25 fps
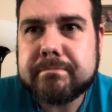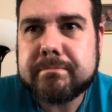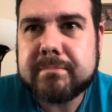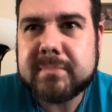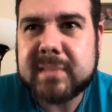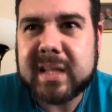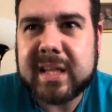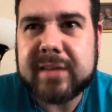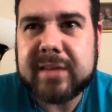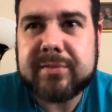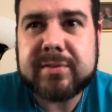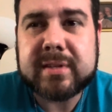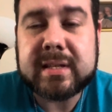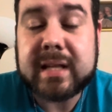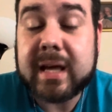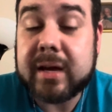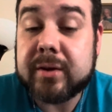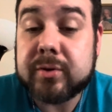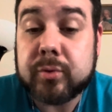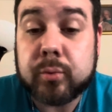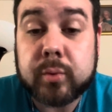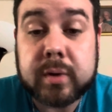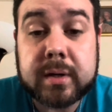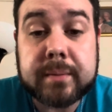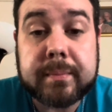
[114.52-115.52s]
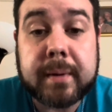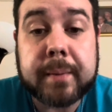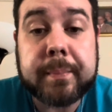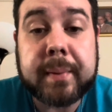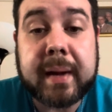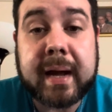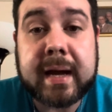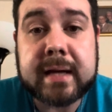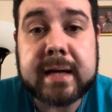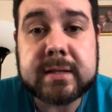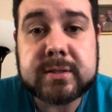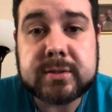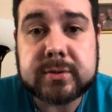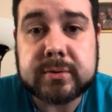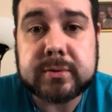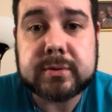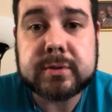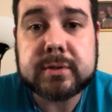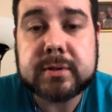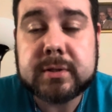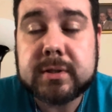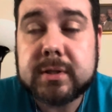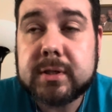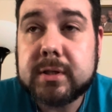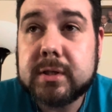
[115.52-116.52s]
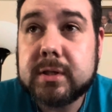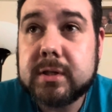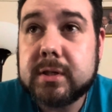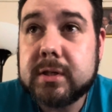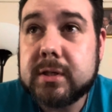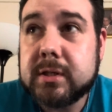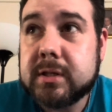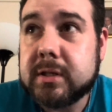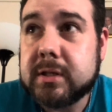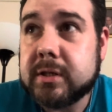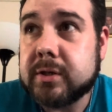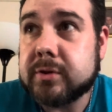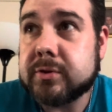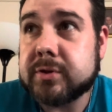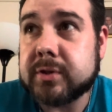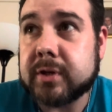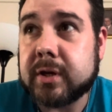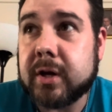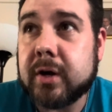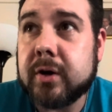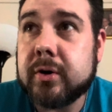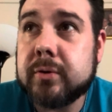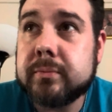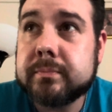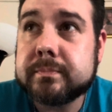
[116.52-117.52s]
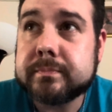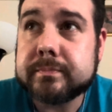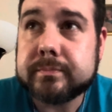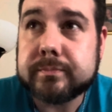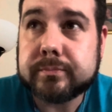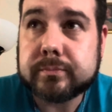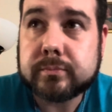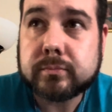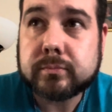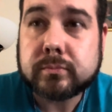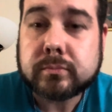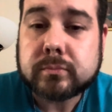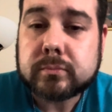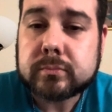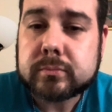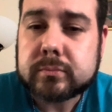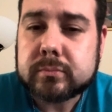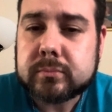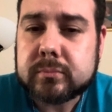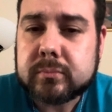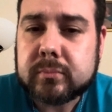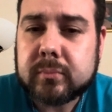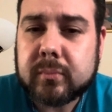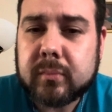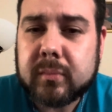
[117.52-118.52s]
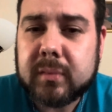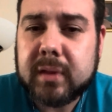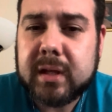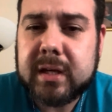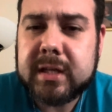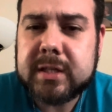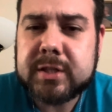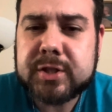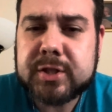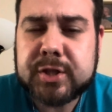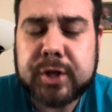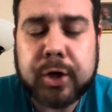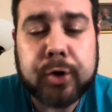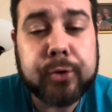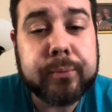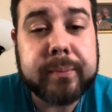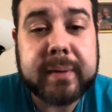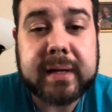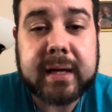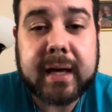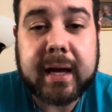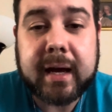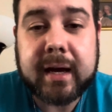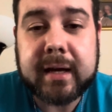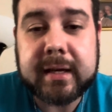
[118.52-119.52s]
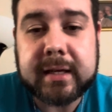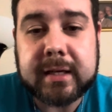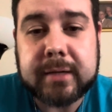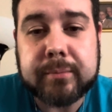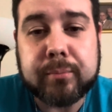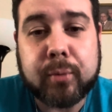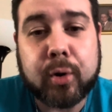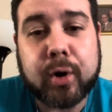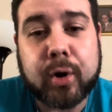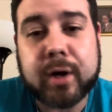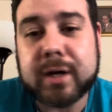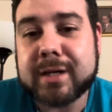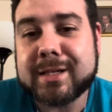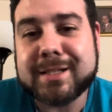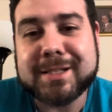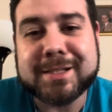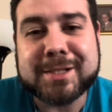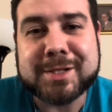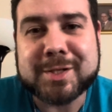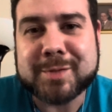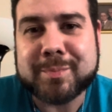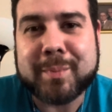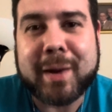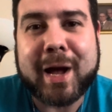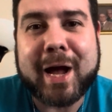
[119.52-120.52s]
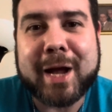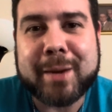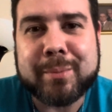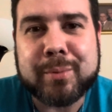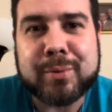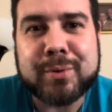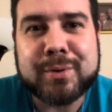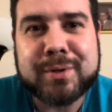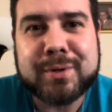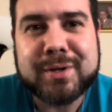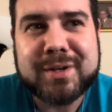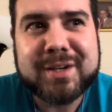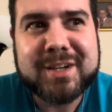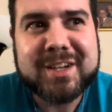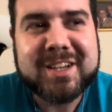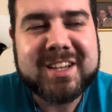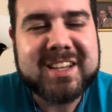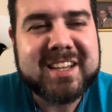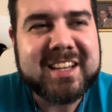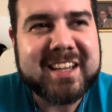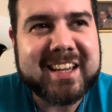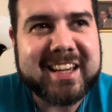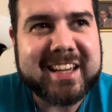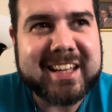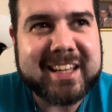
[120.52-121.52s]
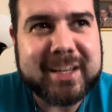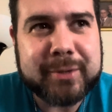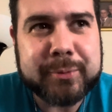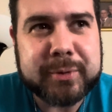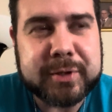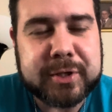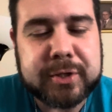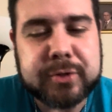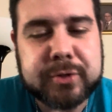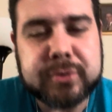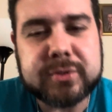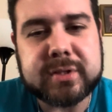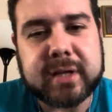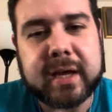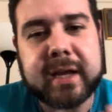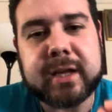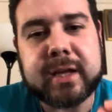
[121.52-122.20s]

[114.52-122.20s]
Even down to one of my pastors years ago. He showed me how he marked in his Bible. And he would use a